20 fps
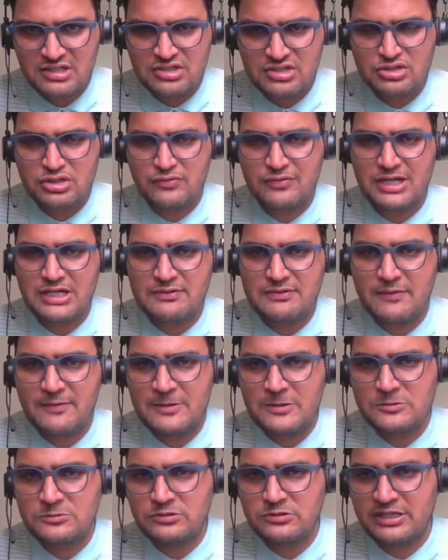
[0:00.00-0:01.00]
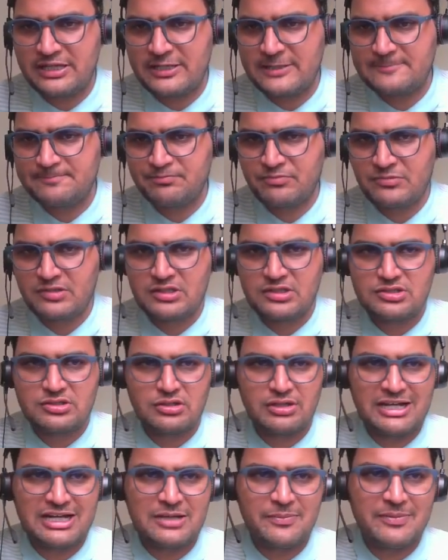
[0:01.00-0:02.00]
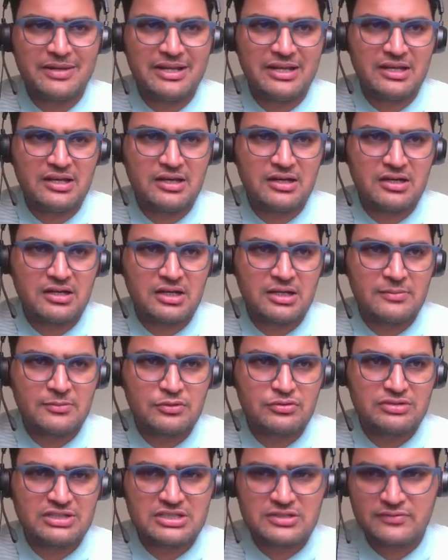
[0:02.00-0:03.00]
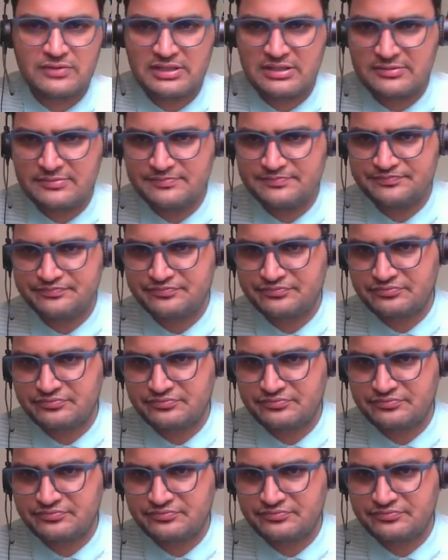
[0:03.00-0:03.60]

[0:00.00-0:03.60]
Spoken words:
So what we will do here? So let me remove this one